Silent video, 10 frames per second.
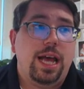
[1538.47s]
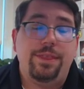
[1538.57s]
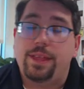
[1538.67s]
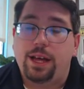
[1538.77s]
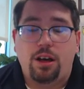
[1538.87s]

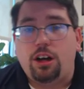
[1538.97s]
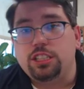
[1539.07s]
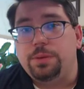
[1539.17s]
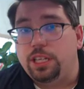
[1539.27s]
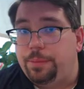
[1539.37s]
and
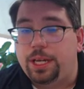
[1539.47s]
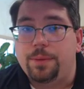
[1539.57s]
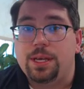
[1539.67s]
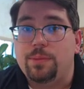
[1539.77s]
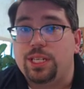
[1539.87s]
ultimately
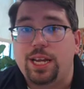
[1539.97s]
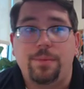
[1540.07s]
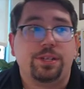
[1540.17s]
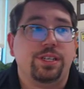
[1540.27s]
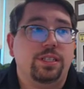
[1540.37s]
become
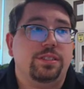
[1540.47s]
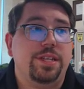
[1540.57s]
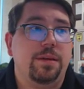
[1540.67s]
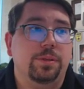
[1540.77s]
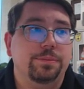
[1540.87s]
hemodynamically
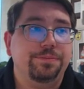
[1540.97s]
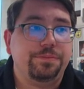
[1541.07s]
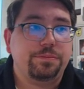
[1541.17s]
unstable.